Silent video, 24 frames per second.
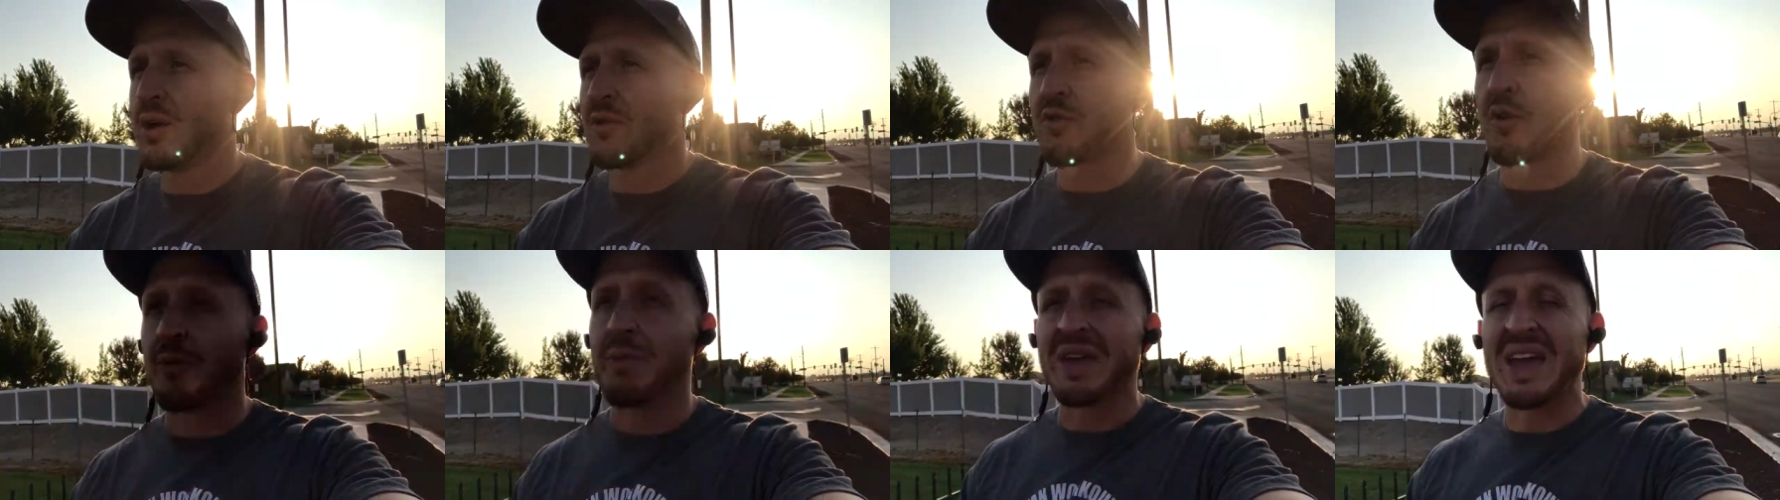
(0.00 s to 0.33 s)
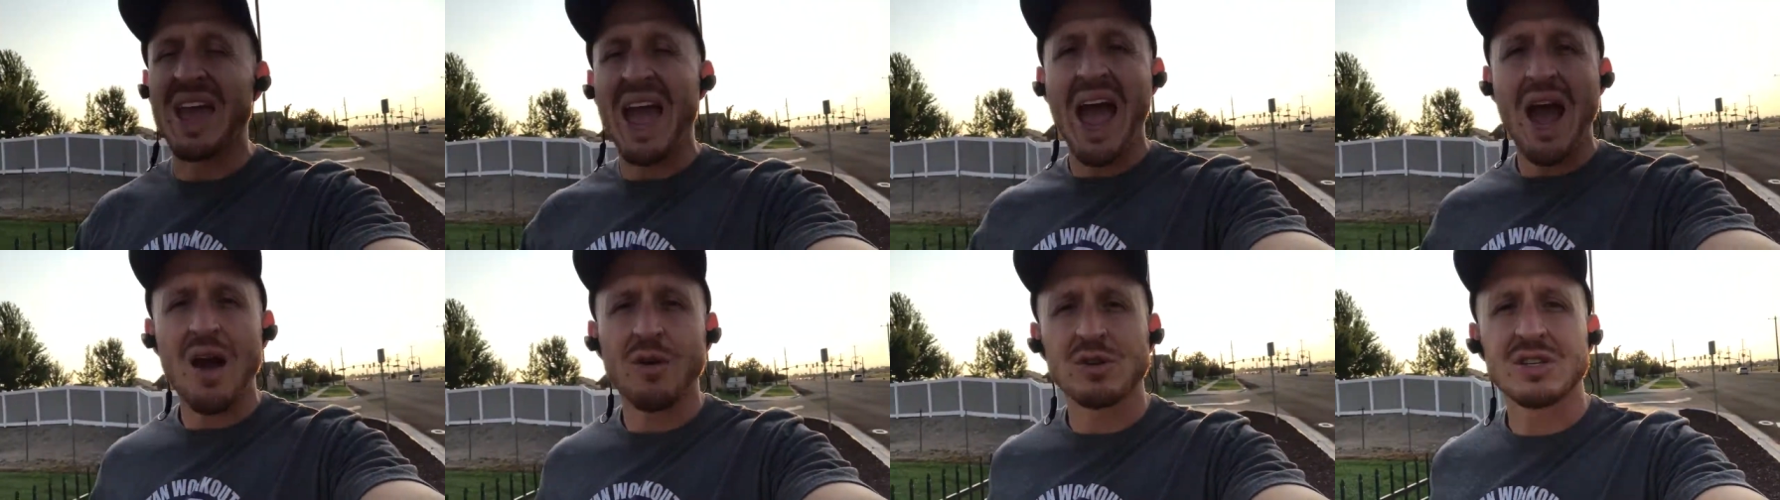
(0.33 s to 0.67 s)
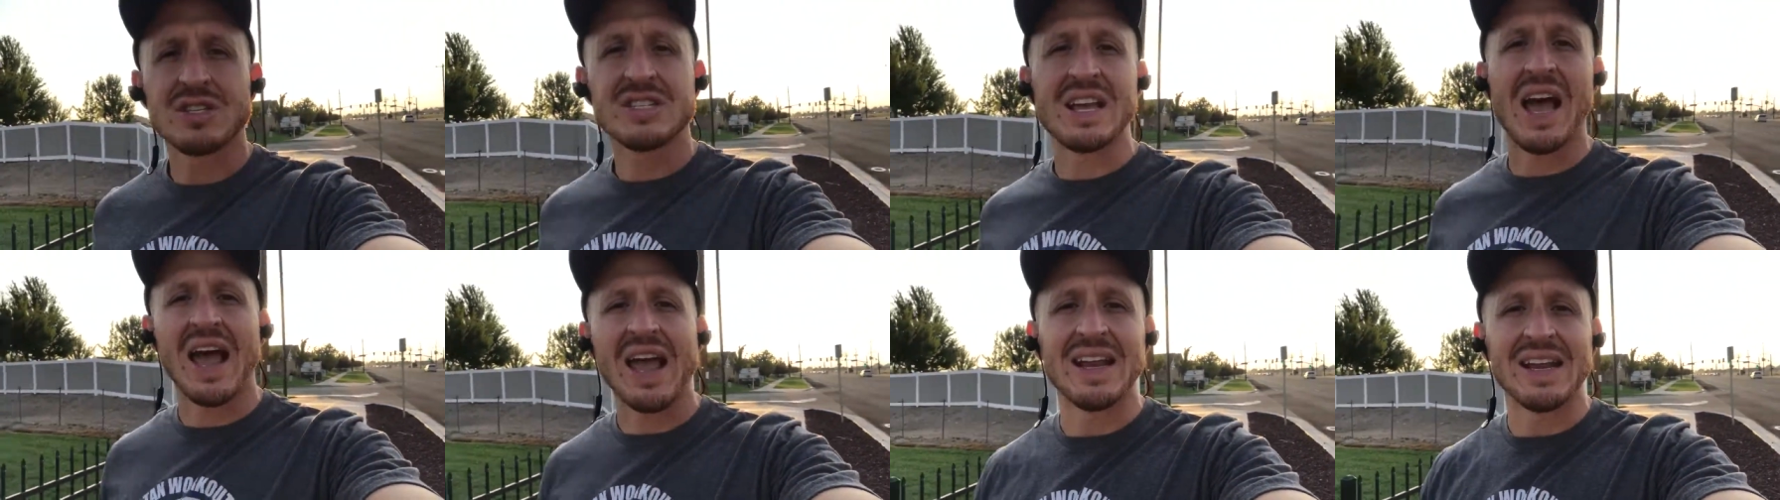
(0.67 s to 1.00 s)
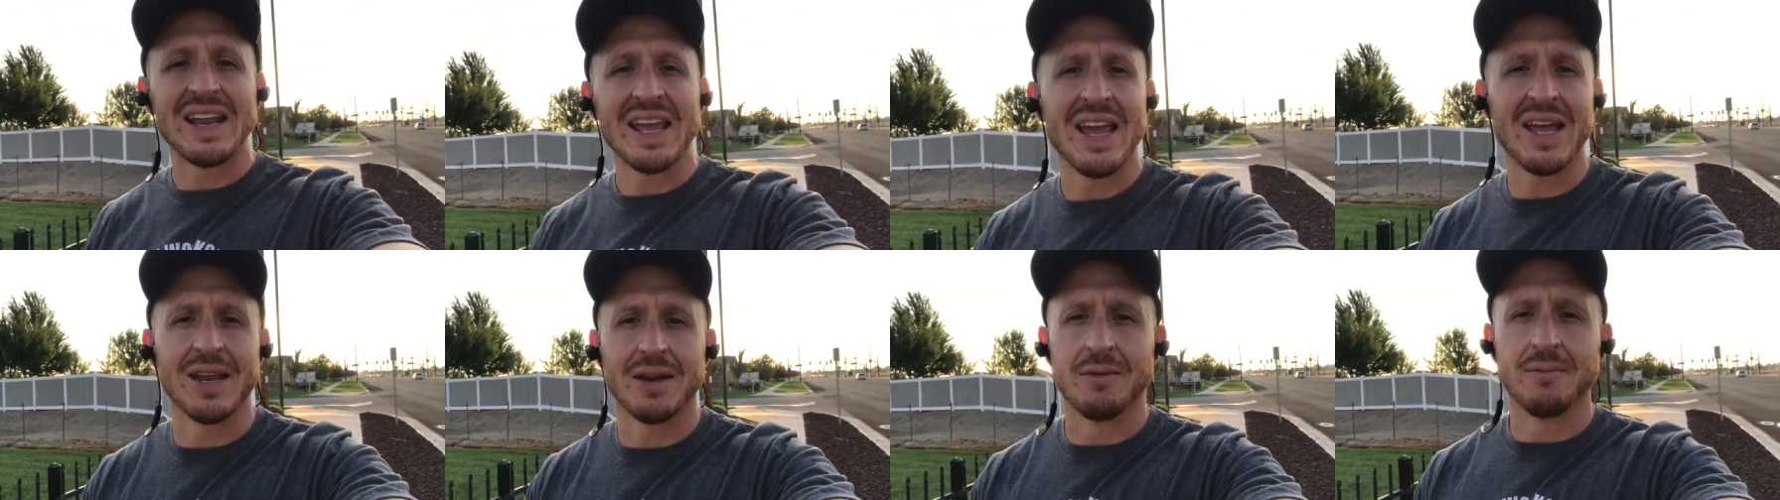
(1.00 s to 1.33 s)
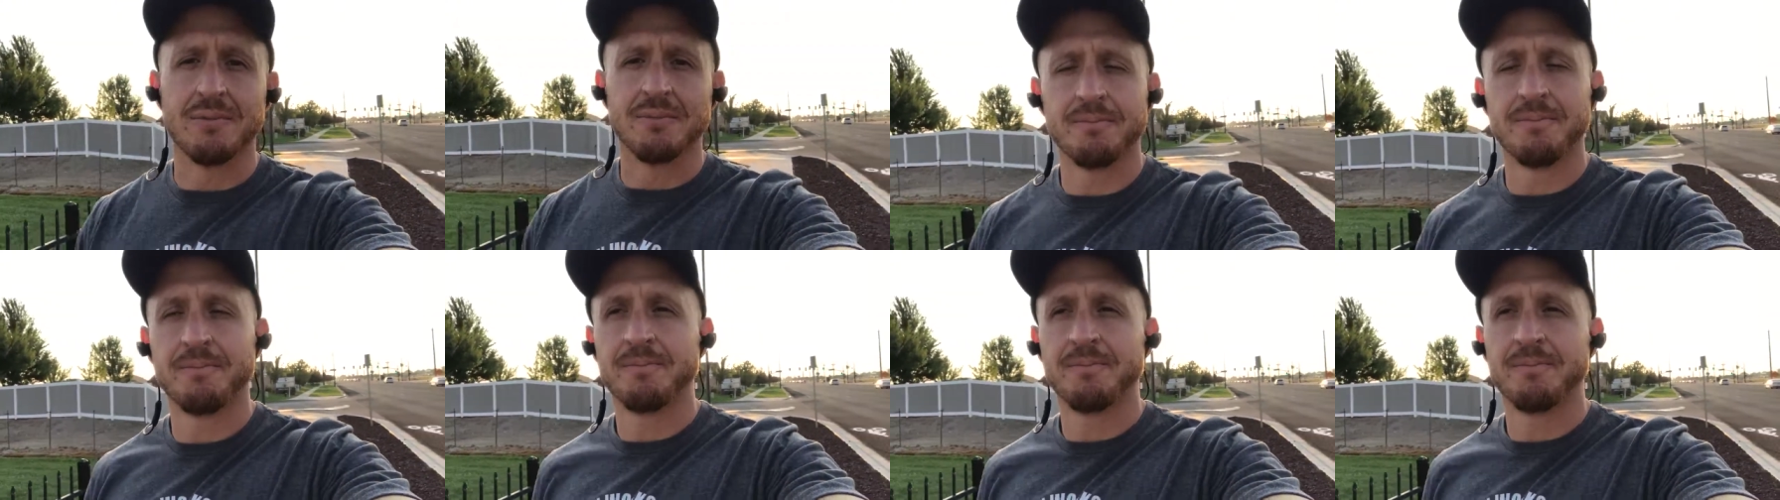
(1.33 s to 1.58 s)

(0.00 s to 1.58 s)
from the outside in.